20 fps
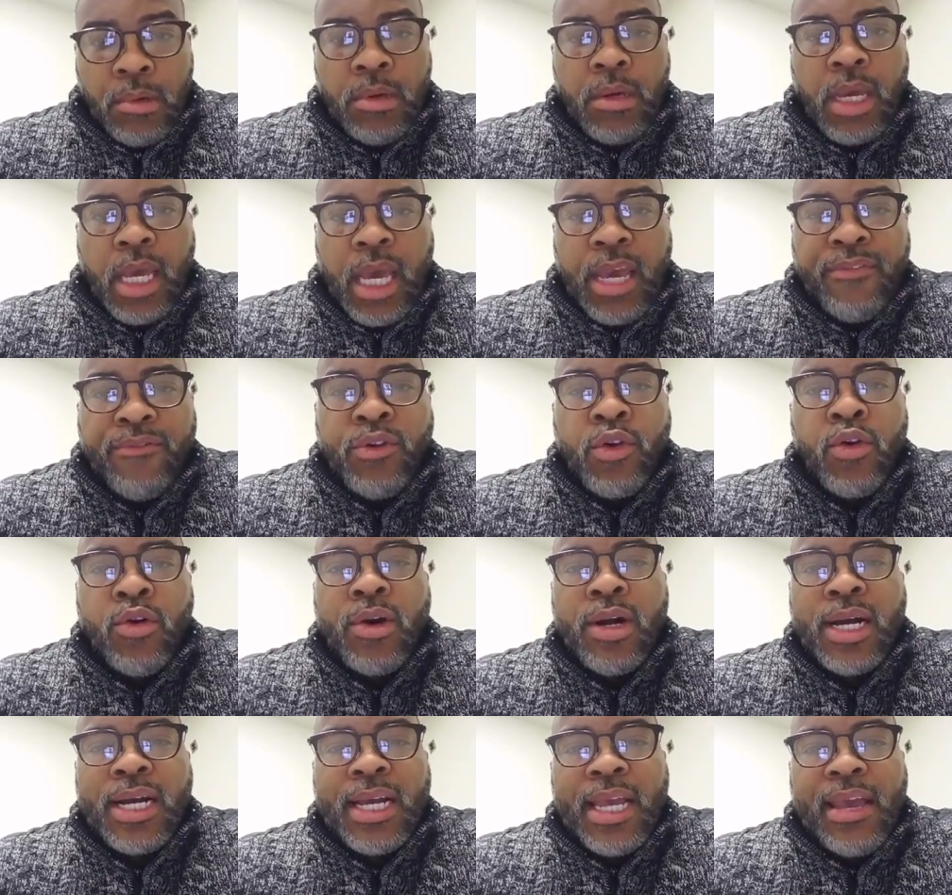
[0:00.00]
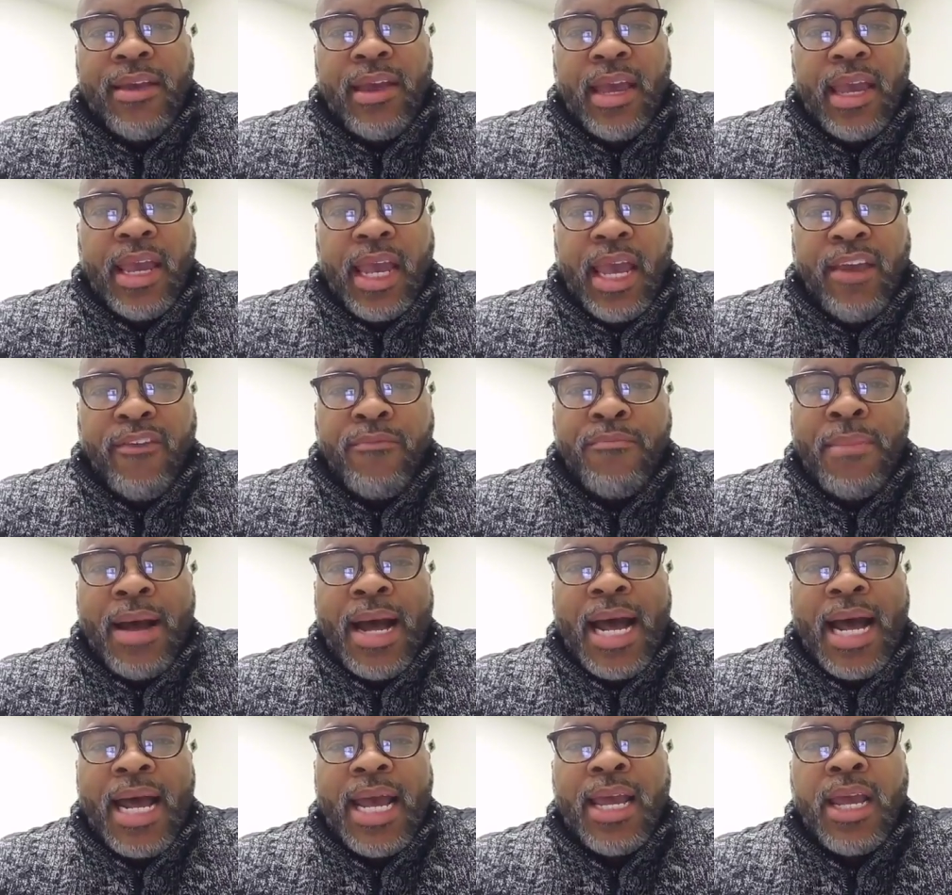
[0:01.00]
if you're if
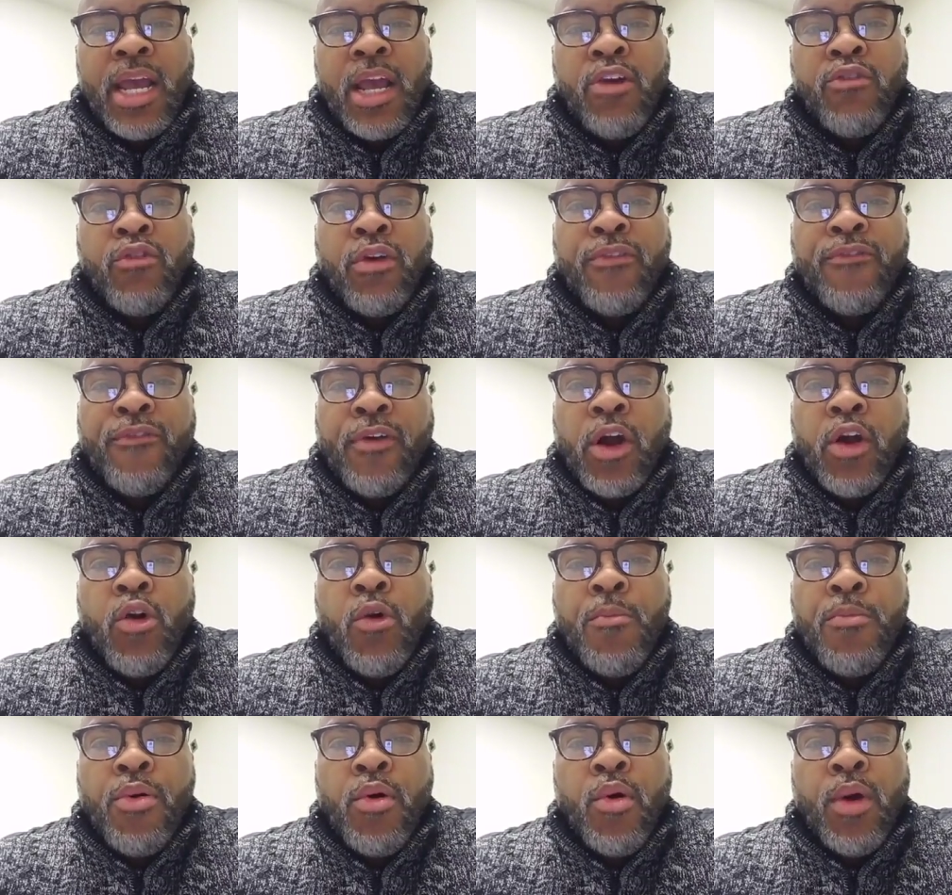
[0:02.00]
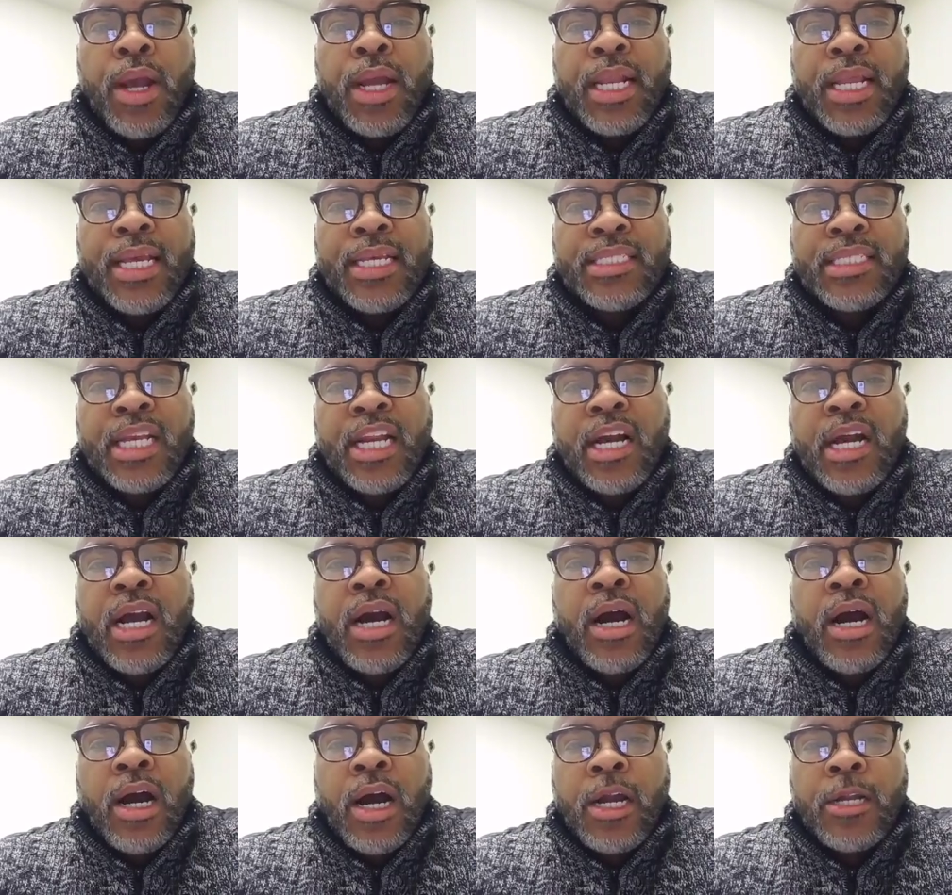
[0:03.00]
my referral point is in a
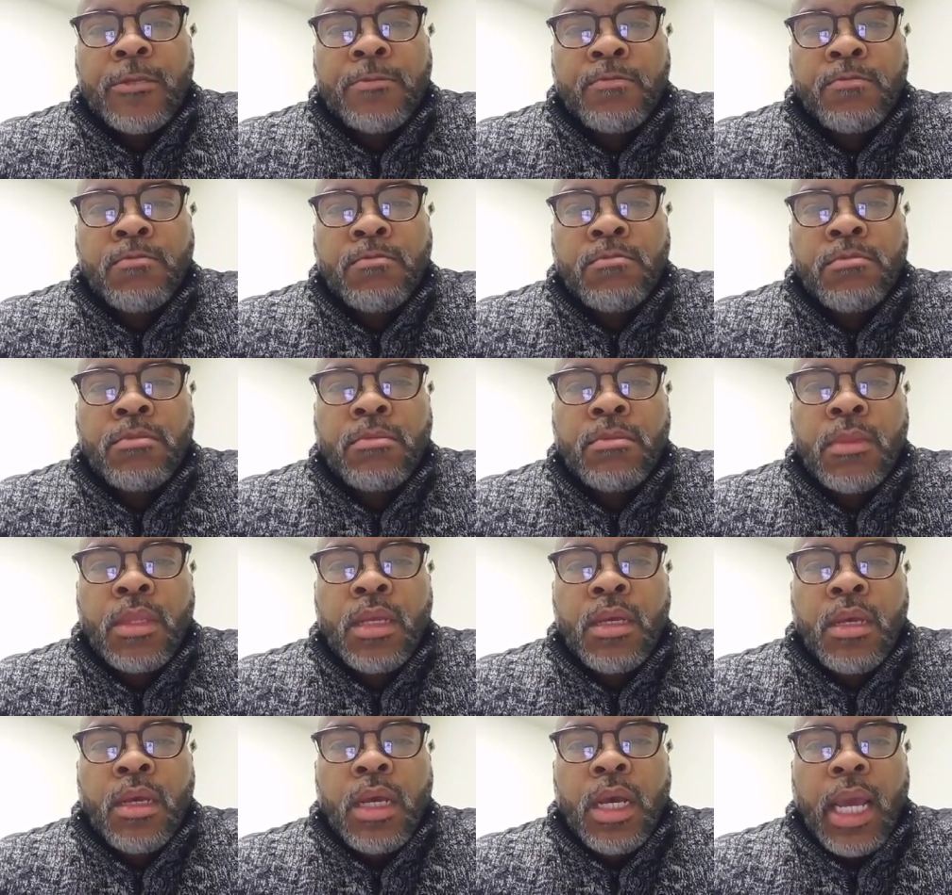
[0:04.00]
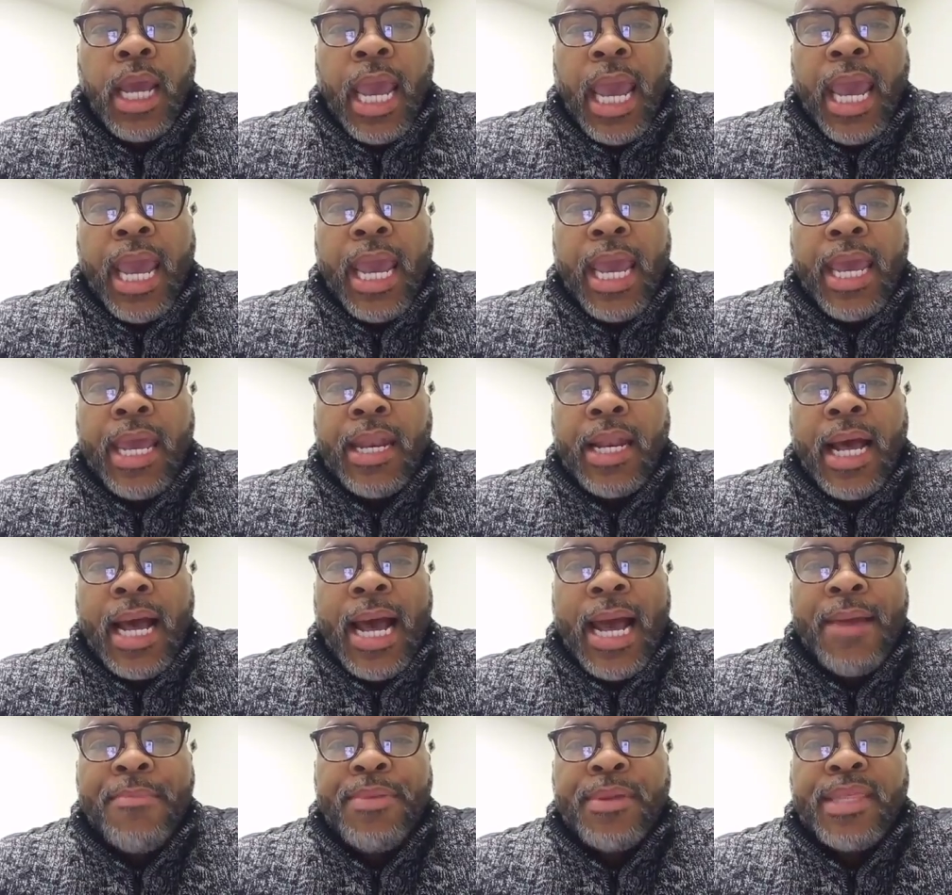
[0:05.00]
car and
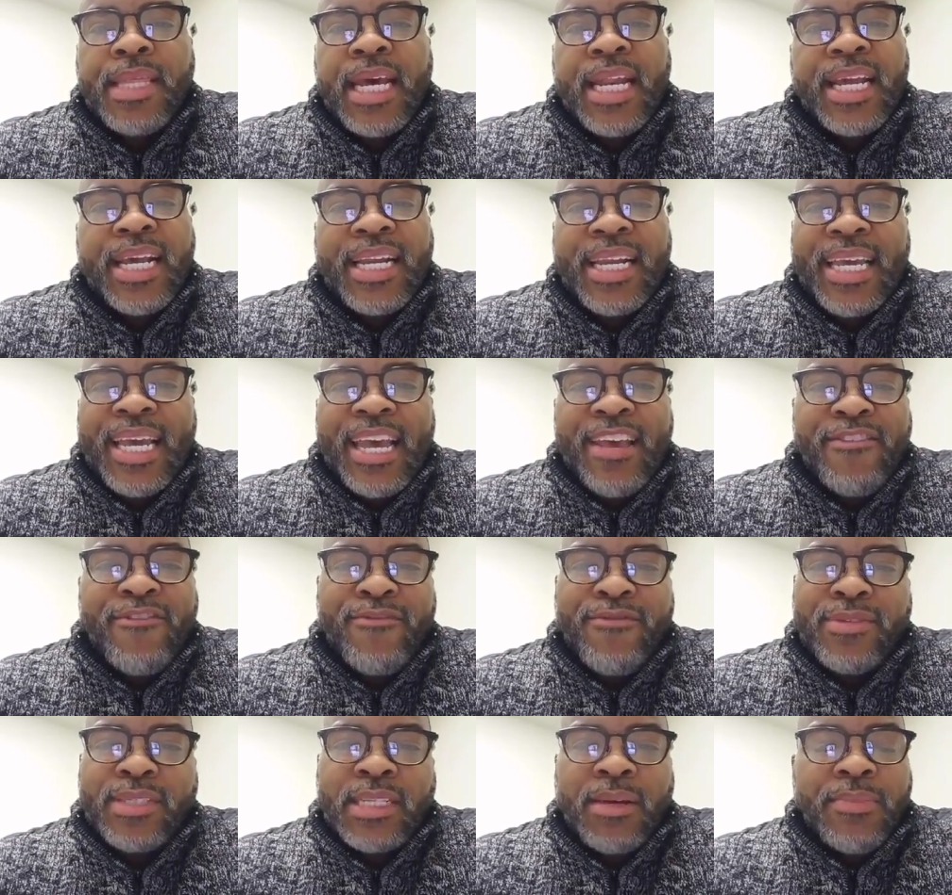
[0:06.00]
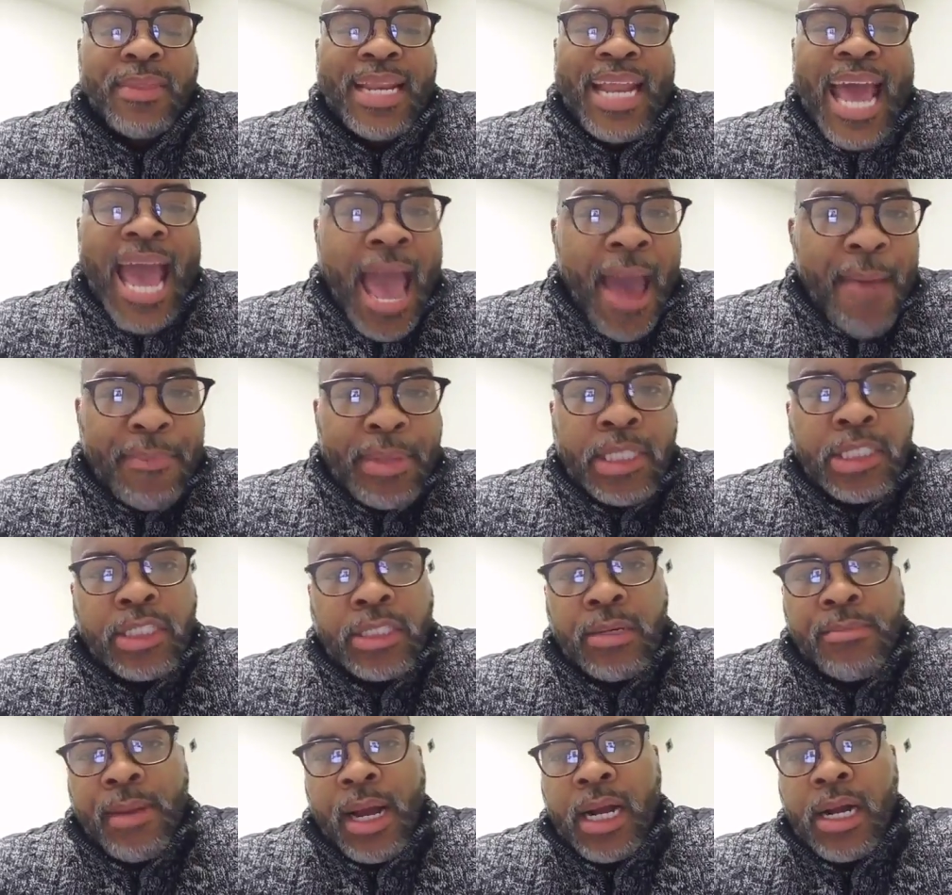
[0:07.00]
hypothetically if something happens
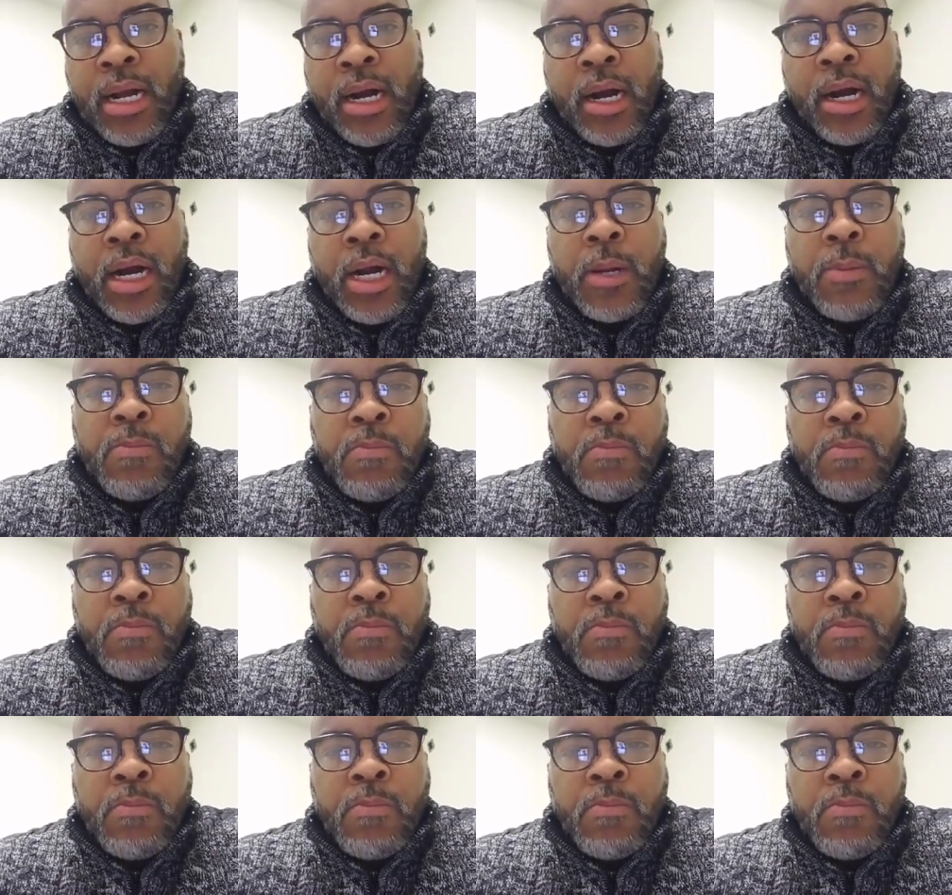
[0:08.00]
to my car